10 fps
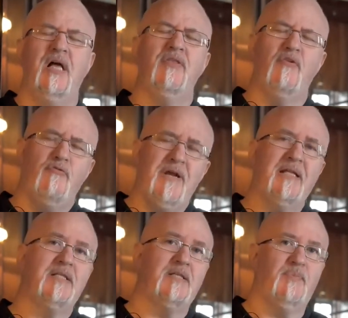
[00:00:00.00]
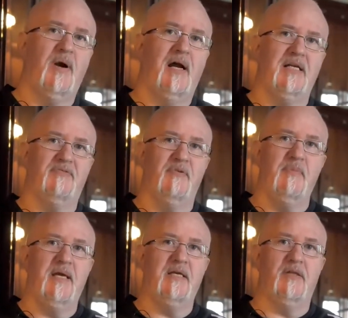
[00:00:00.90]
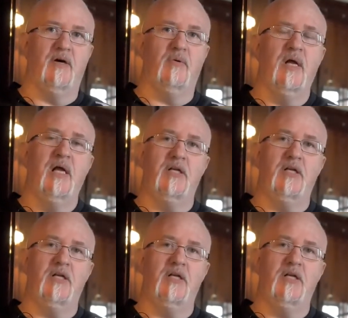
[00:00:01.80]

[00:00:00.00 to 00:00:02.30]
The real surprise for me, though,